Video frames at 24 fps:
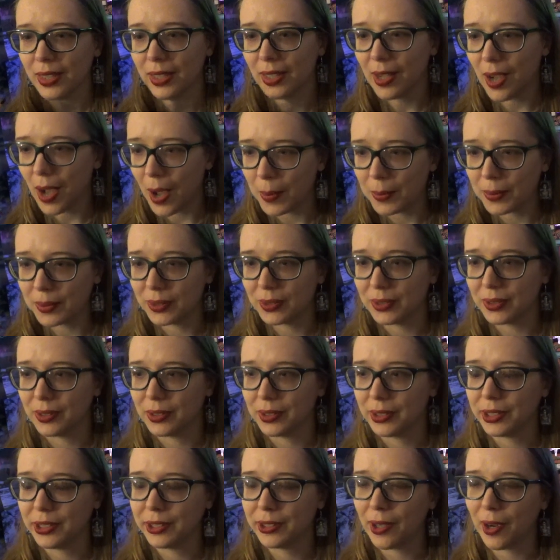couple,
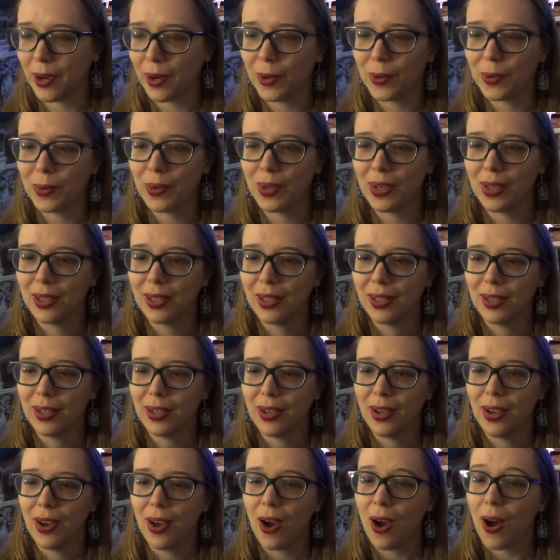so
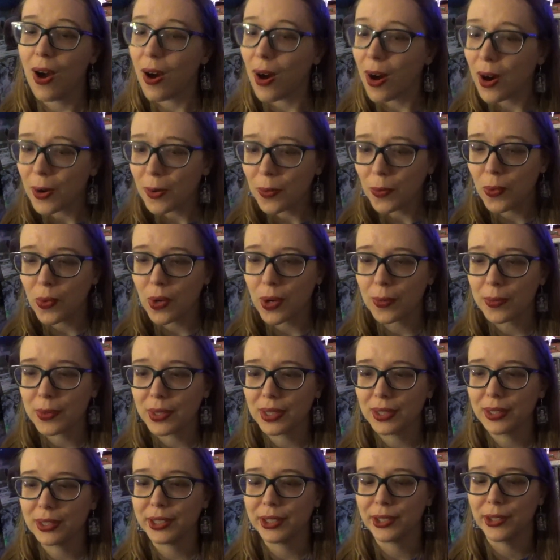
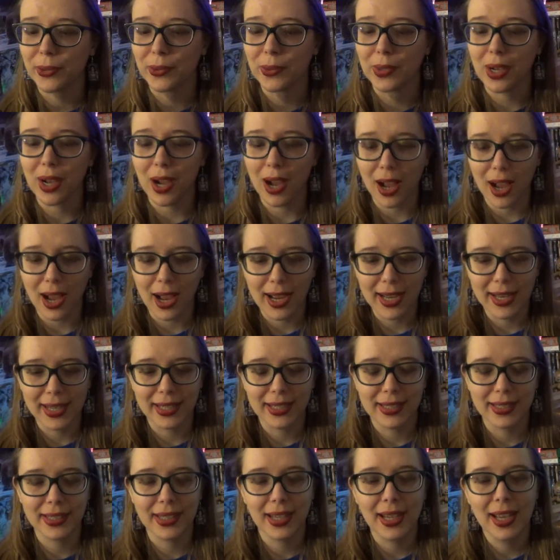heartwarming, so
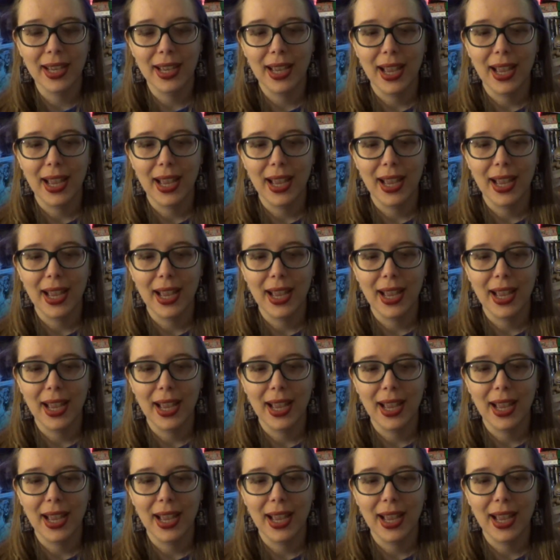kind.